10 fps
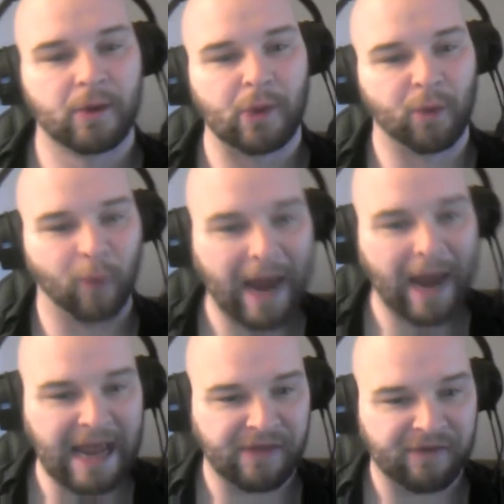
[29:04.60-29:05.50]
the
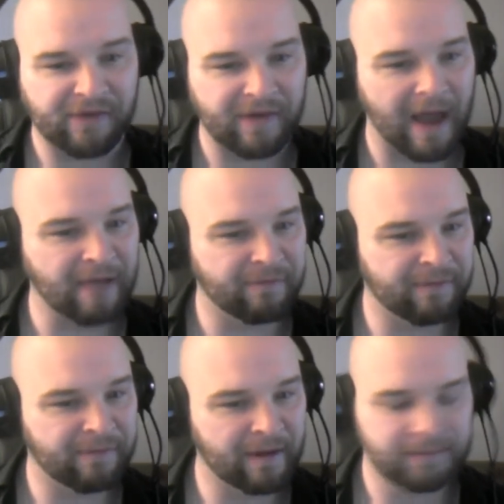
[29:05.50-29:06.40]
Wraiths, I
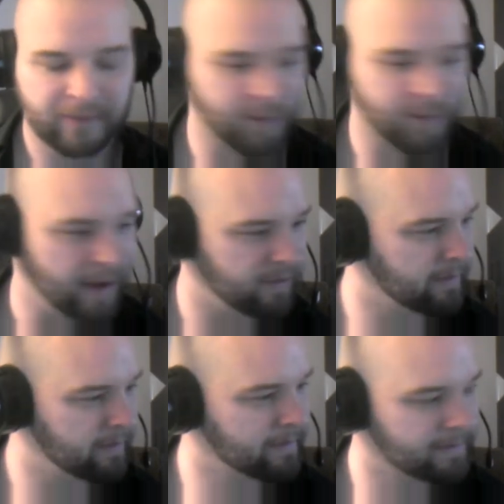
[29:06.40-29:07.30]
feel like the Wraiths. I
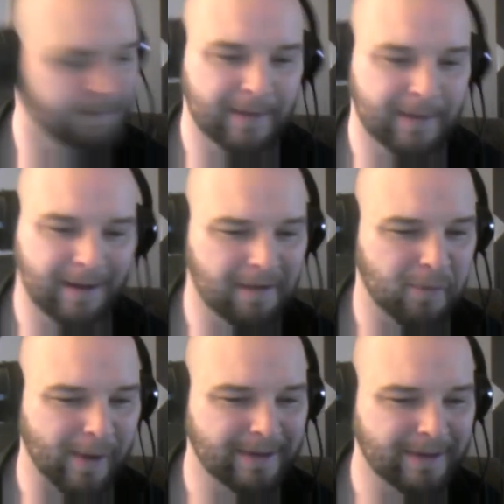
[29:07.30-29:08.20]
love
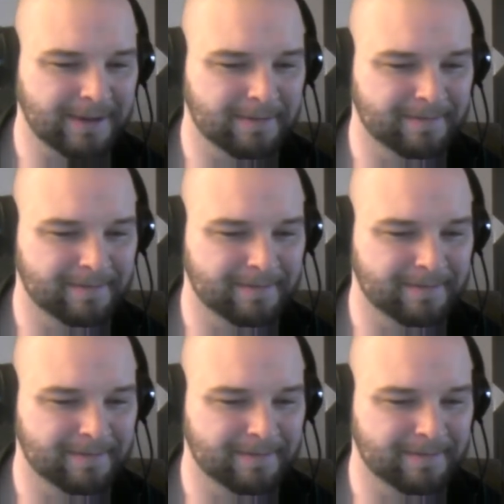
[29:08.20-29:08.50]
the Wraiths.